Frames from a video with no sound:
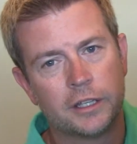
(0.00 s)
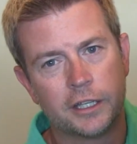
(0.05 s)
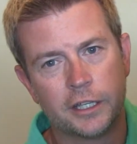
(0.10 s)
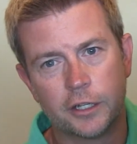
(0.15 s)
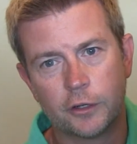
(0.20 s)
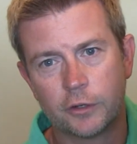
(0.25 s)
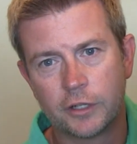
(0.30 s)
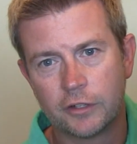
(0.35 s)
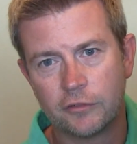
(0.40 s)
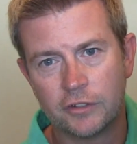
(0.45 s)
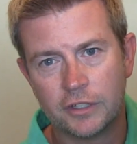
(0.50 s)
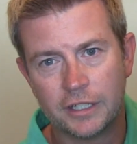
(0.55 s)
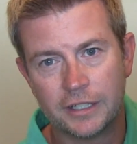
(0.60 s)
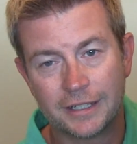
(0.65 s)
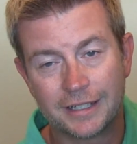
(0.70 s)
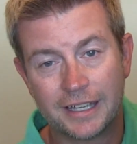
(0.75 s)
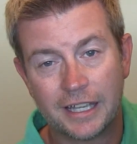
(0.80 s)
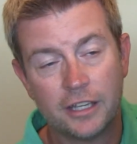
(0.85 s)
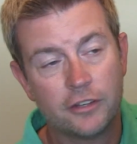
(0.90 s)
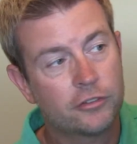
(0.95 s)
it'll give you an
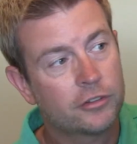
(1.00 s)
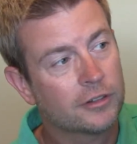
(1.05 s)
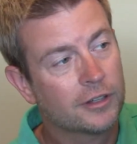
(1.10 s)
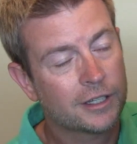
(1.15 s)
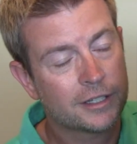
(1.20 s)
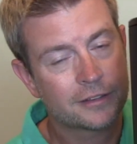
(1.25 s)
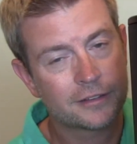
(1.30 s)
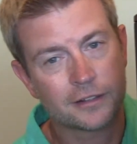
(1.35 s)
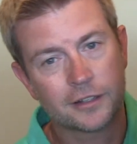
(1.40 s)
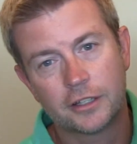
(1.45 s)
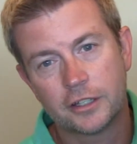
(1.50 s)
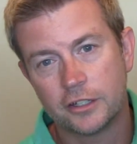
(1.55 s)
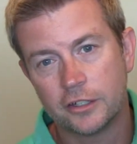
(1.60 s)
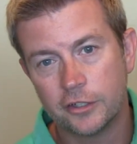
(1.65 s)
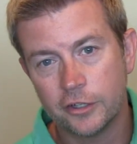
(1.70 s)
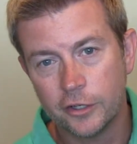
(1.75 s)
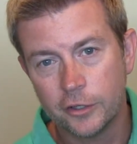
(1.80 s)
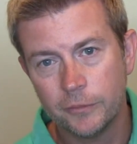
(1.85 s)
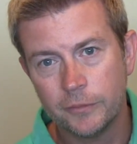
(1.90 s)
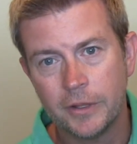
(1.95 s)
indication light to let
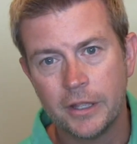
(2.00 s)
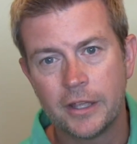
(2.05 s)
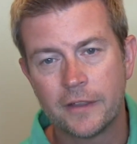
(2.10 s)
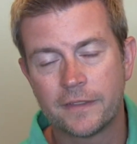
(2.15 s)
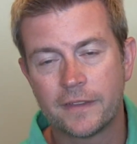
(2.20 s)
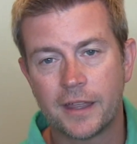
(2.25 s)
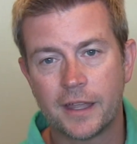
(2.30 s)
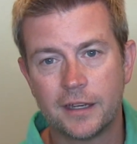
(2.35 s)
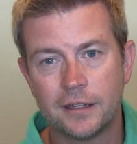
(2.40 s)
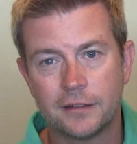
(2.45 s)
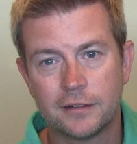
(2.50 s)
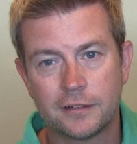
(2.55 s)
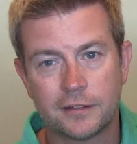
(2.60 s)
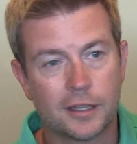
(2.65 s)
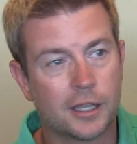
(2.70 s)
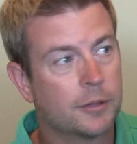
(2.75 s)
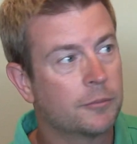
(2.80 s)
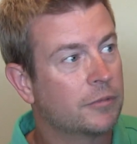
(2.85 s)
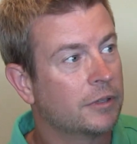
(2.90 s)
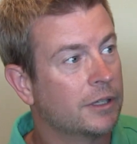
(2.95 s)
you know that it's
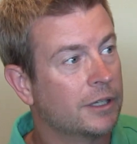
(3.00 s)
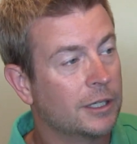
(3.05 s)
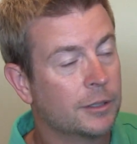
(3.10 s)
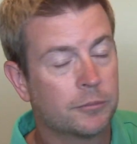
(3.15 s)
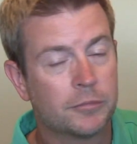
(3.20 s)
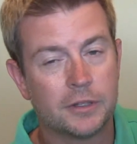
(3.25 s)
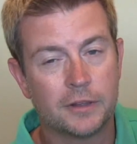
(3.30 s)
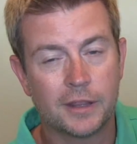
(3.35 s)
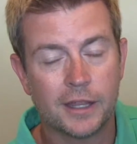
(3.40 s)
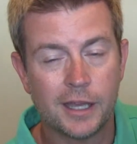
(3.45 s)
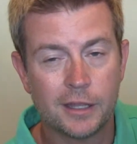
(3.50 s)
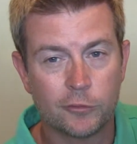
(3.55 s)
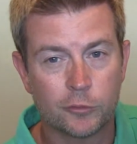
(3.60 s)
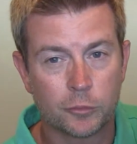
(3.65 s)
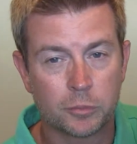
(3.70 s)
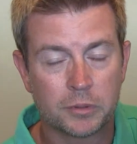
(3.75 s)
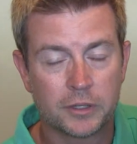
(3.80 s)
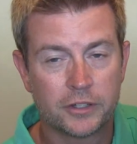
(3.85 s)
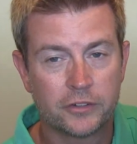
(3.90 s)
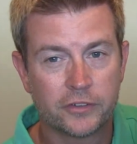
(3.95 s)
time to empty that and
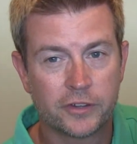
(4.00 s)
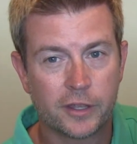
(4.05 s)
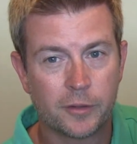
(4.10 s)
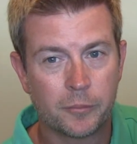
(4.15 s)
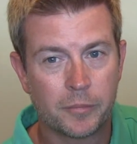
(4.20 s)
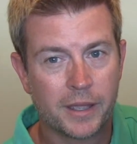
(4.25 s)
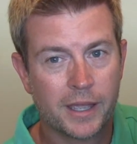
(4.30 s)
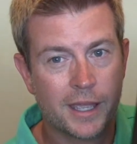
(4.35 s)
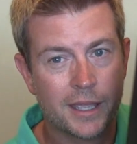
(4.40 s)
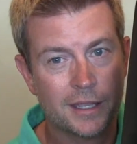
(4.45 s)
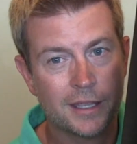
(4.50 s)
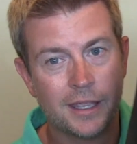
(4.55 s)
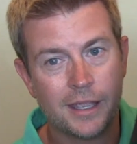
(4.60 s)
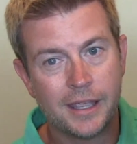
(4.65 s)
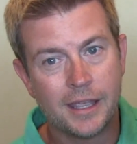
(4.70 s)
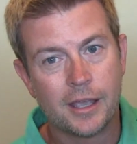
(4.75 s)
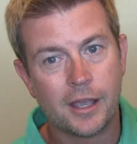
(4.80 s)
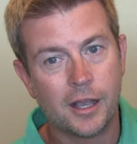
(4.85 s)
replace that bag.